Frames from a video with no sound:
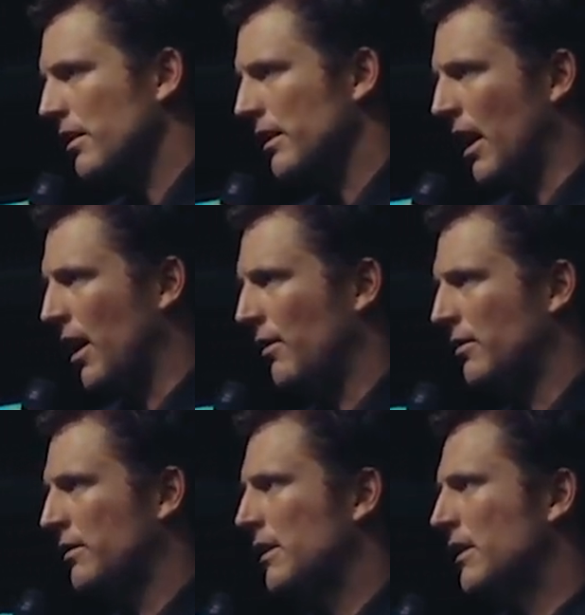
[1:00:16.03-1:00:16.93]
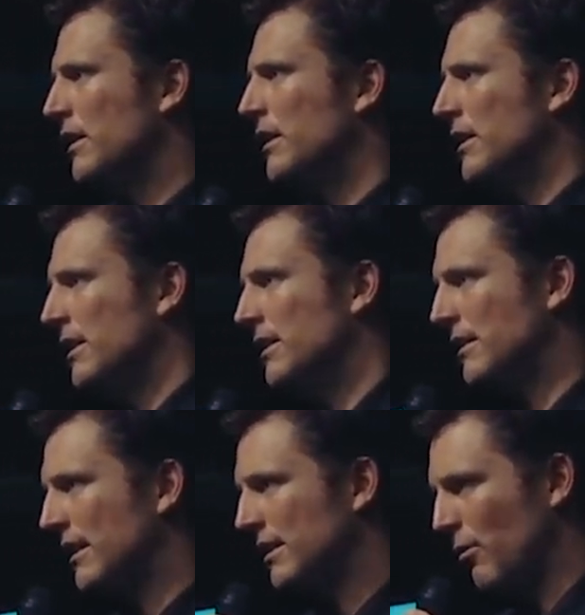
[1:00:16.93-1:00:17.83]
you know?
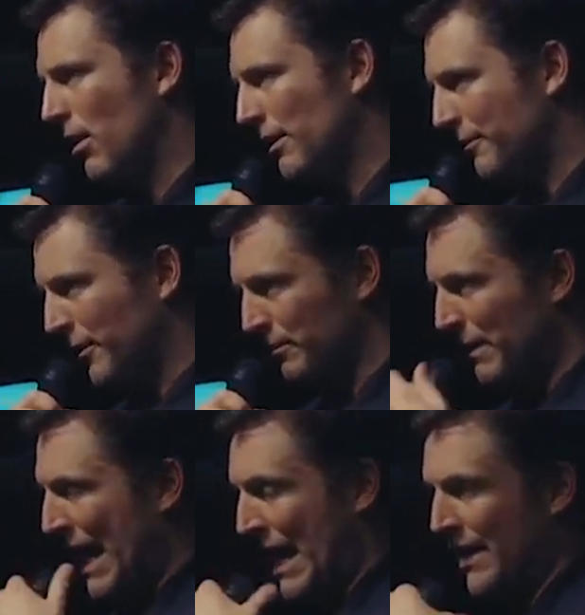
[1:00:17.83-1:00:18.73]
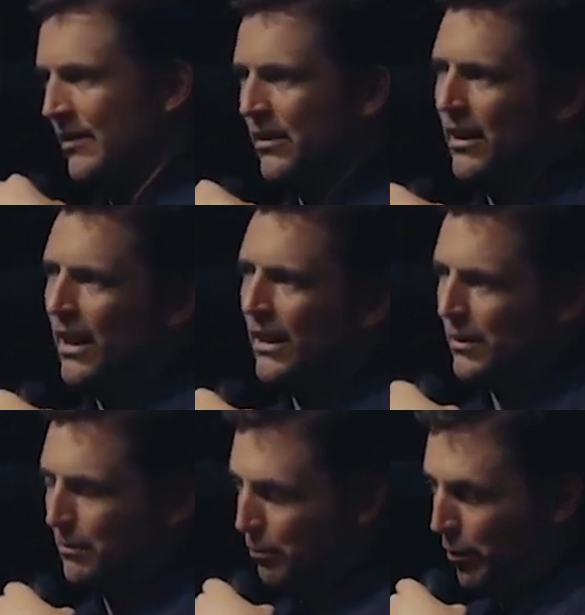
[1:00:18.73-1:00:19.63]
He's, he's a wonderful man and
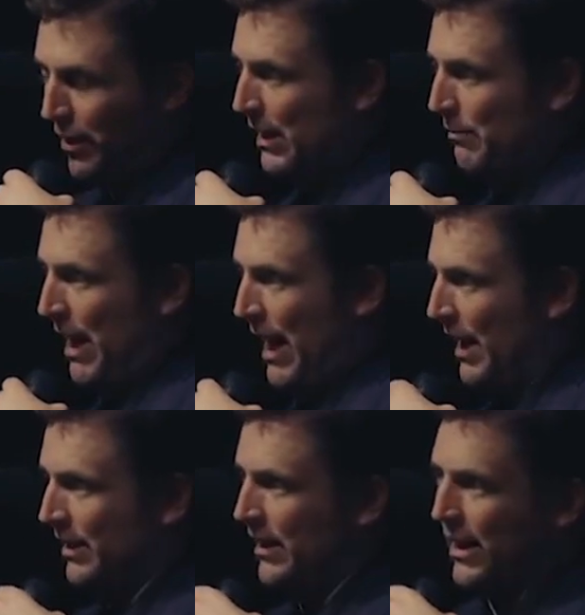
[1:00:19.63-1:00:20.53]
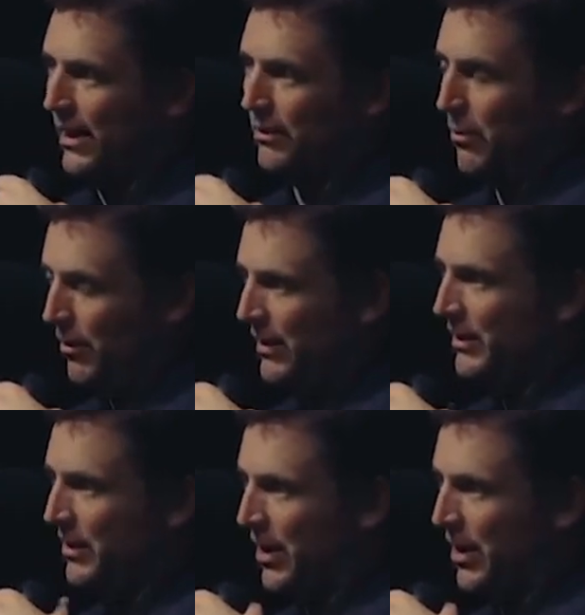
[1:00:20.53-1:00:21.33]
he's a brilliant man and he was moving to New